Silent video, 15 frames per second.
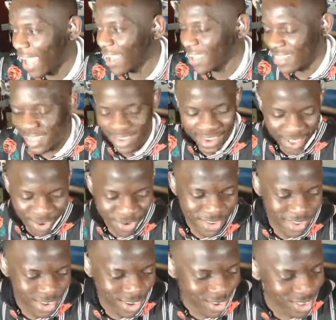I got the clout.
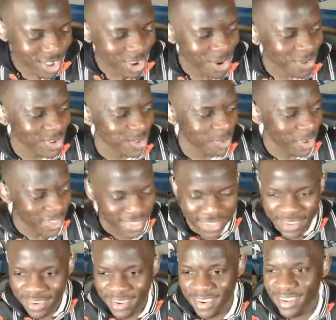Y'all go respect it.